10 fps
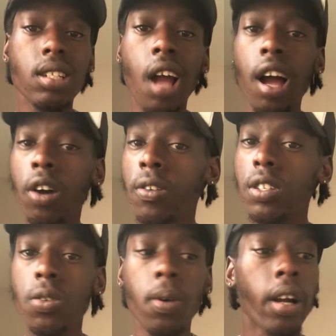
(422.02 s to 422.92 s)
is not going
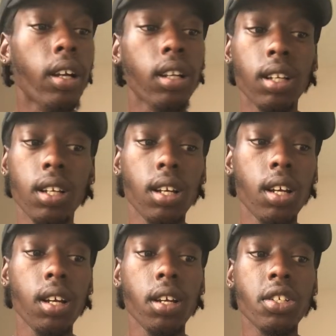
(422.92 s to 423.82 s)
to work
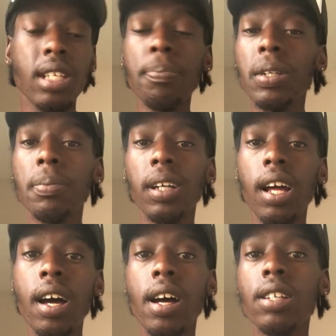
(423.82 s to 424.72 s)
simply
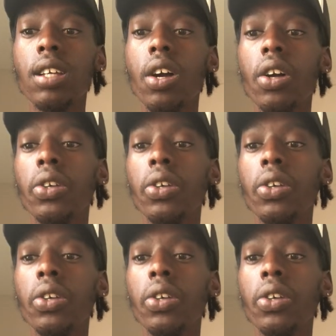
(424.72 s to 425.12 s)
because